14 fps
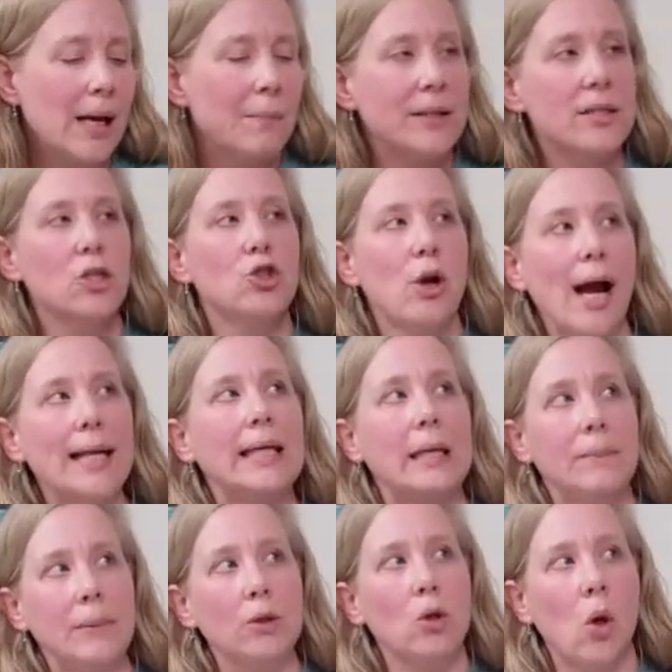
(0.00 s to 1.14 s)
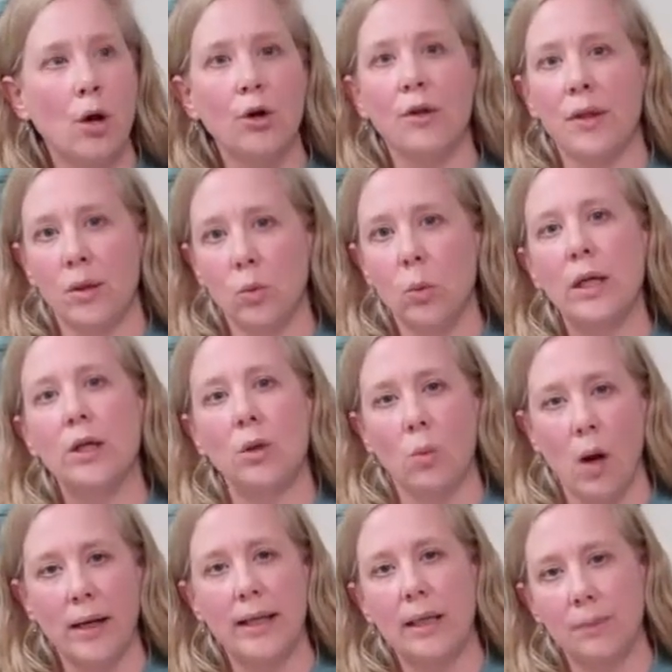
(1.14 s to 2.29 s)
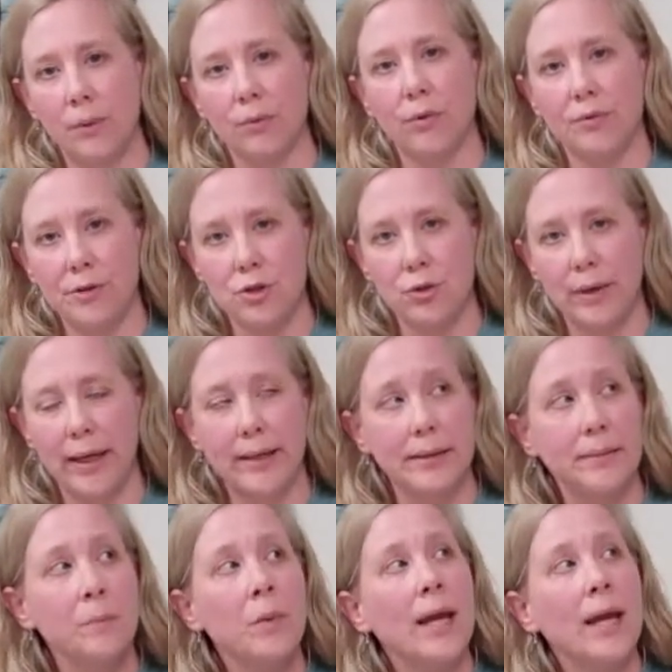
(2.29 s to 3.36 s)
but to try to keep it longer than a week, you want to keep it refrigerated.